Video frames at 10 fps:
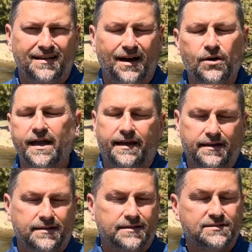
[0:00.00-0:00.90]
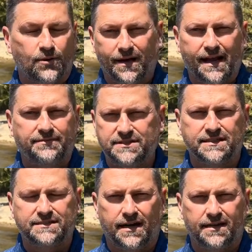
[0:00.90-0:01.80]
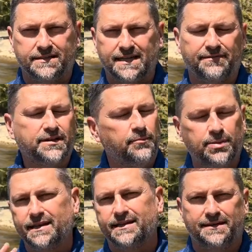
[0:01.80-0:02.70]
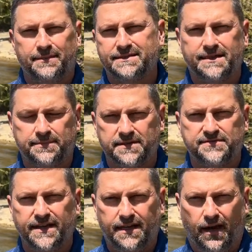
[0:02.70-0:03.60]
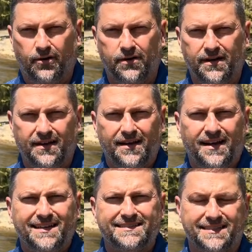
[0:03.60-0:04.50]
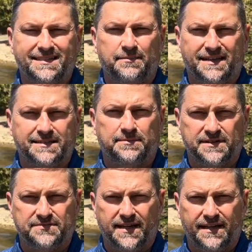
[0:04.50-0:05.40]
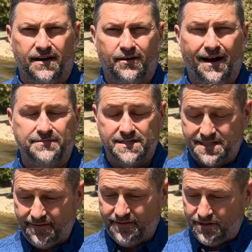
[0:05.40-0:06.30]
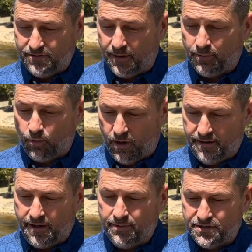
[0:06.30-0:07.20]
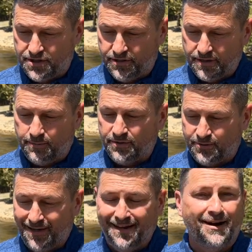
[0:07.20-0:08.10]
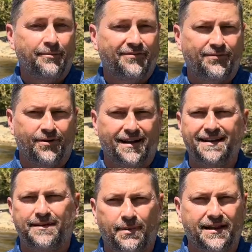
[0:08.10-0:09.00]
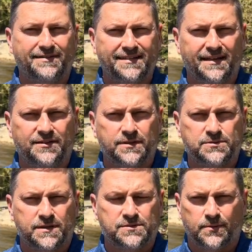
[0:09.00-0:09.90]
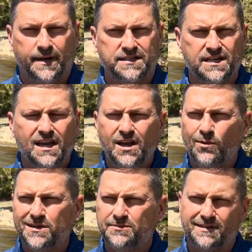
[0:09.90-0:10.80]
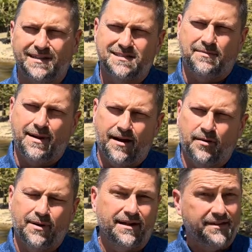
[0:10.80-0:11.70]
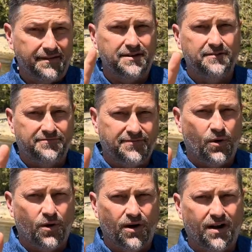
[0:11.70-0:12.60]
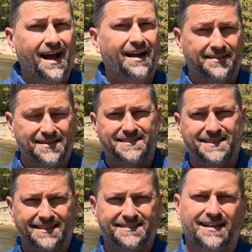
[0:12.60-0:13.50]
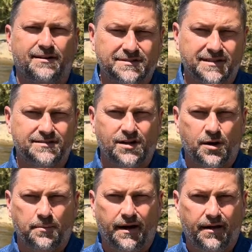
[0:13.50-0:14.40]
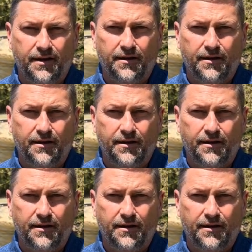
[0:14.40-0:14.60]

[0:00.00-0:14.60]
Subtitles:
Okay, so what I've just done is I've completely messed up this video. Since I messed up this video, I've just given you number 1, number 2, number 3, and number 4. I didn't bother telling you which ones were which really doesn't matter, but I've given you 4 out of the 6 that I was going to talk about.